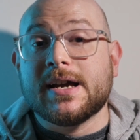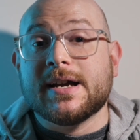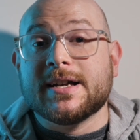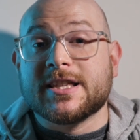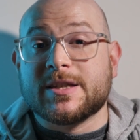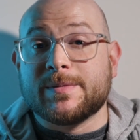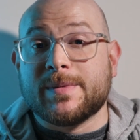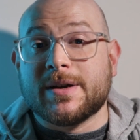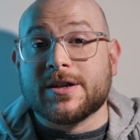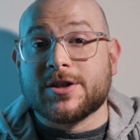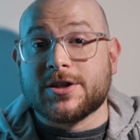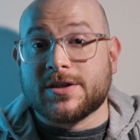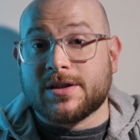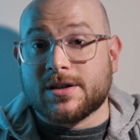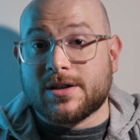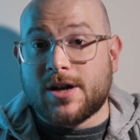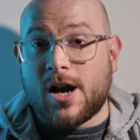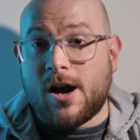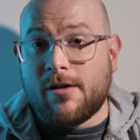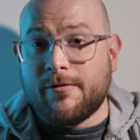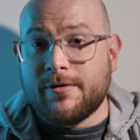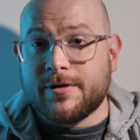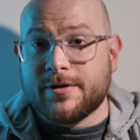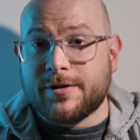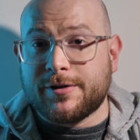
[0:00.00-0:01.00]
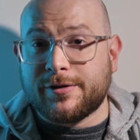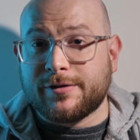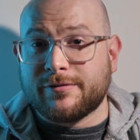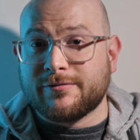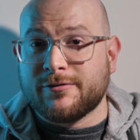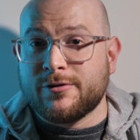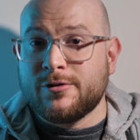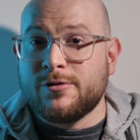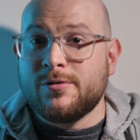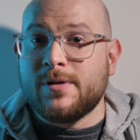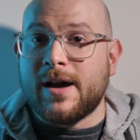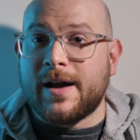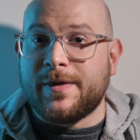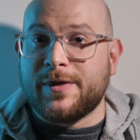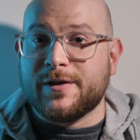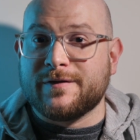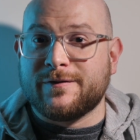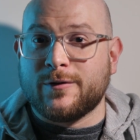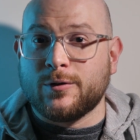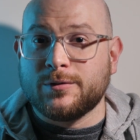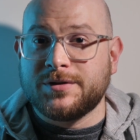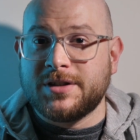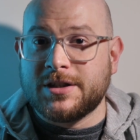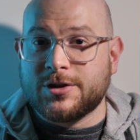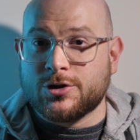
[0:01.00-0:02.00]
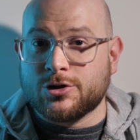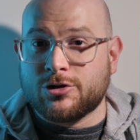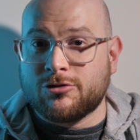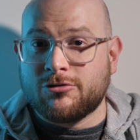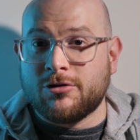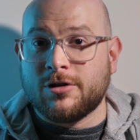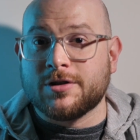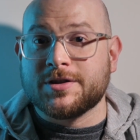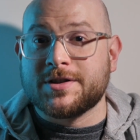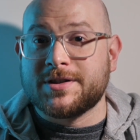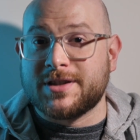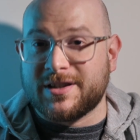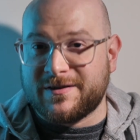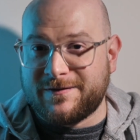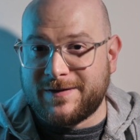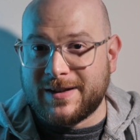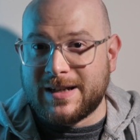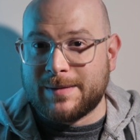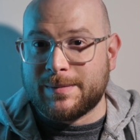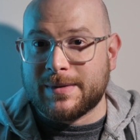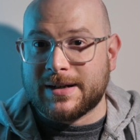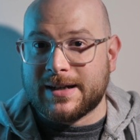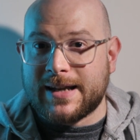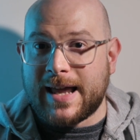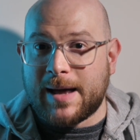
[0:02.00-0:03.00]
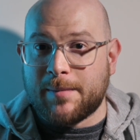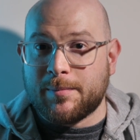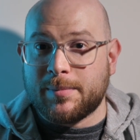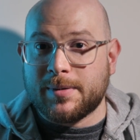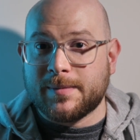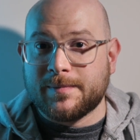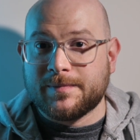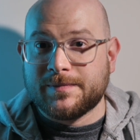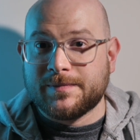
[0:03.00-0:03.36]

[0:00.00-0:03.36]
to measure the current through and the voltage across the filament lamp,